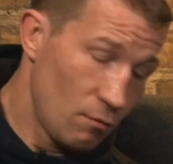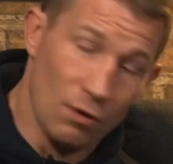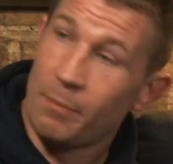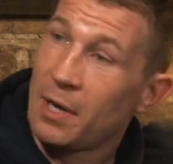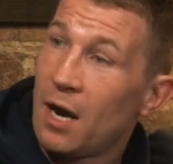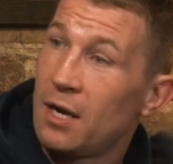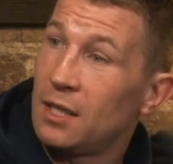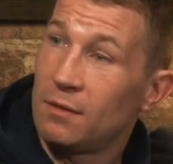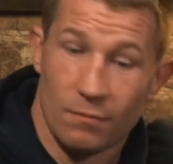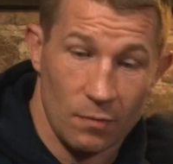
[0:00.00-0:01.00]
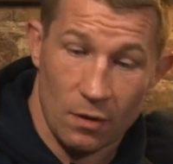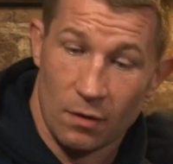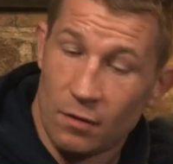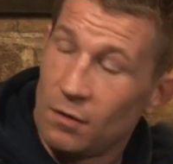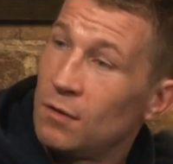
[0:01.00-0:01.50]
Rob Kearney,
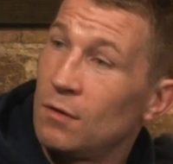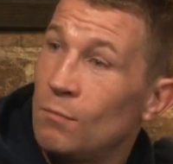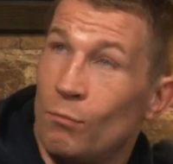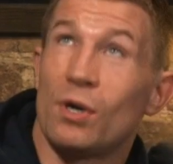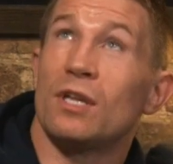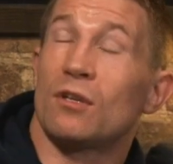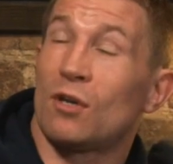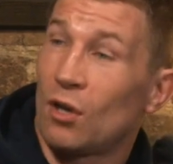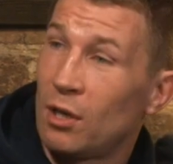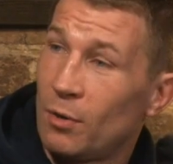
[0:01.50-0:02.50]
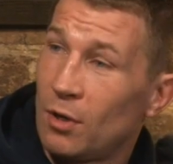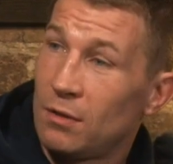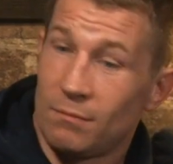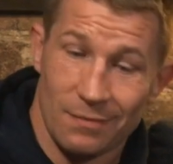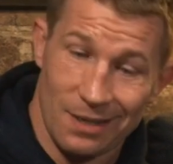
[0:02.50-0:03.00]
brilliant under the high ball.
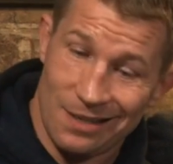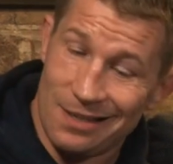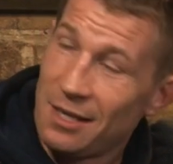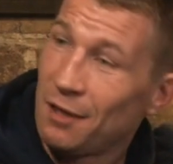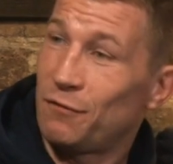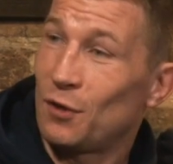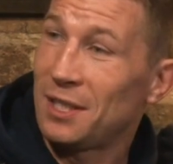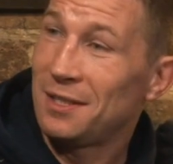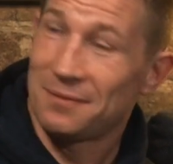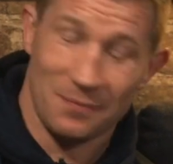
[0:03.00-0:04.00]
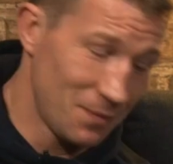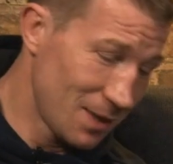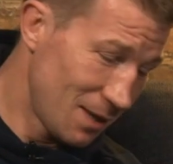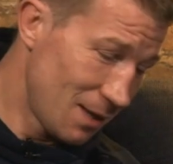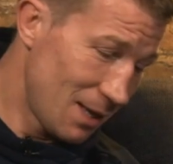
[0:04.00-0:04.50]
Not funny.
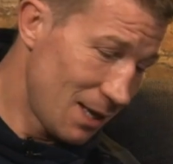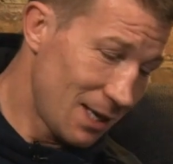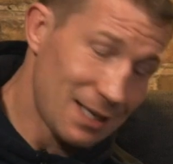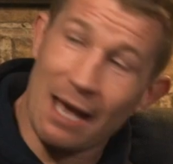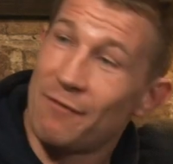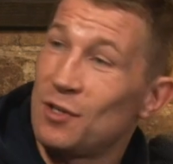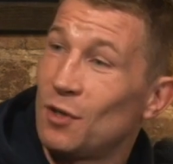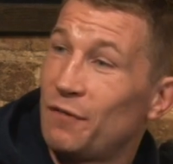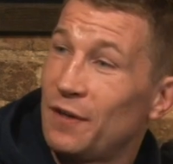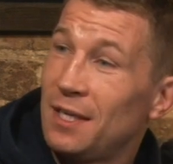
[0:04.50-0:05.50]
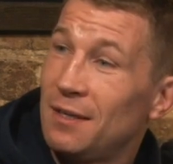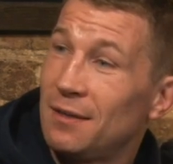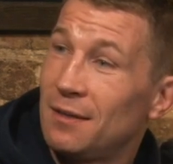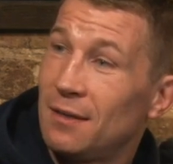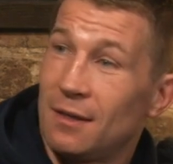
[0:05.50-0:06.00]
Gavin Duffy.
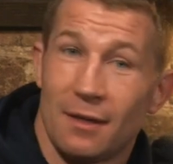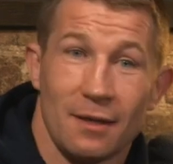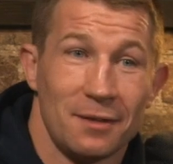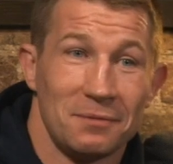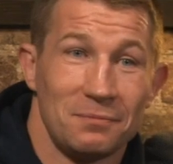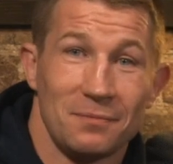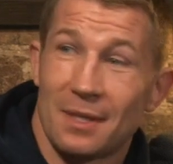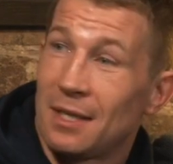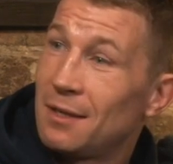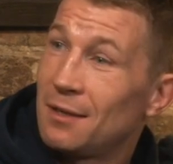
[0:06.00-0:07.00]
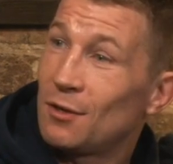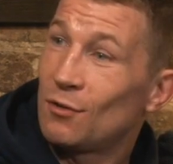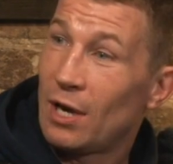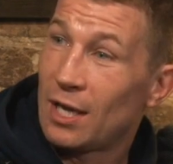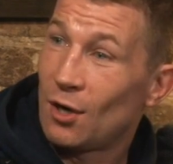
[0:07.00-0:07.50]
Yes.
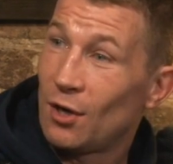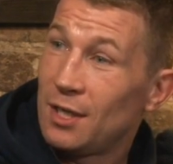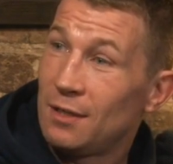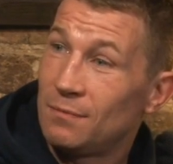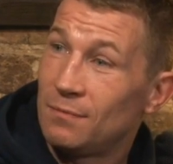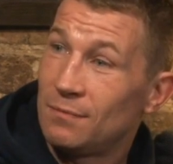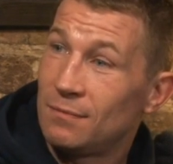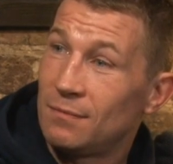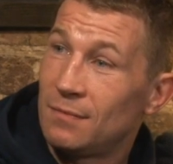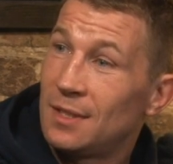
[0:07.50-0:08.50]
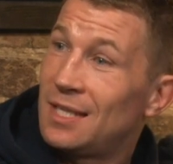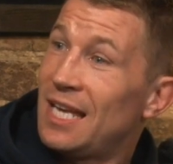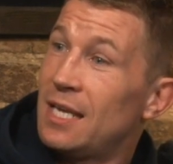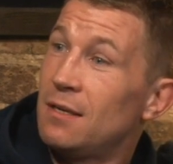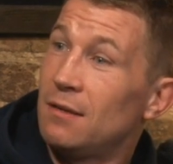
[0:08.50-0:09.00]
Great guy. Wow, they're very similar
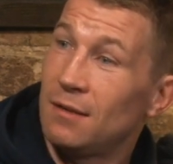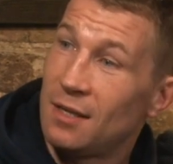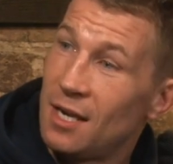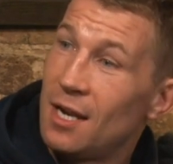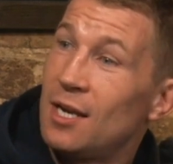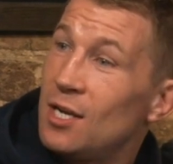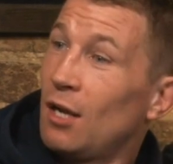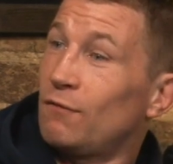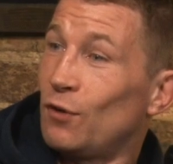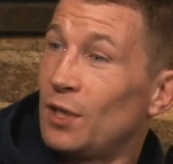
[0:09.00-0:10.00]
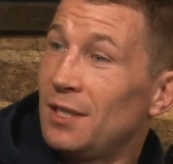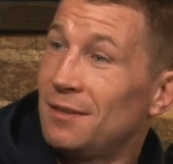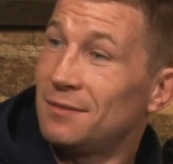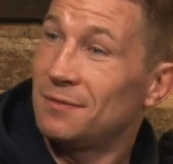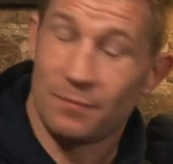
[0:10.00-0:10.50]
Pin, people. Not funny.
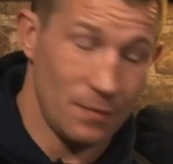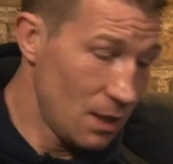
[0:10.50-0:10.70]
Yeah.